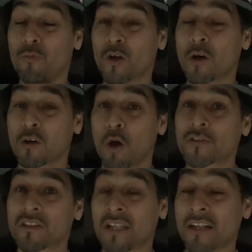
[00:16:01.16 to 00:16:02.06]
real
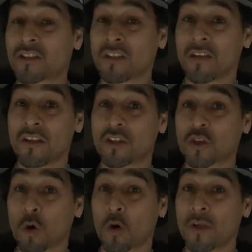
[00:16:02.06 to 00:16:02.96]
close attention to these
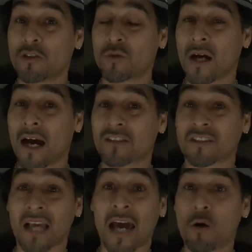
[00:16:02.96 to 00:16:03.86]
stories, you guys,
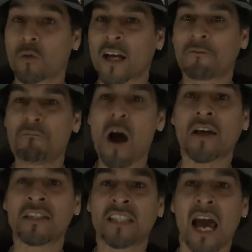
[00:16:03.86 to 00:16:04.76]
because I don't like
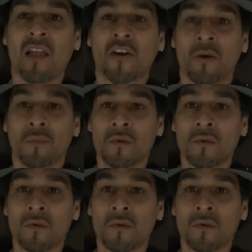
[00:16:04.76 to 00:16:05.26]
fucking telling them.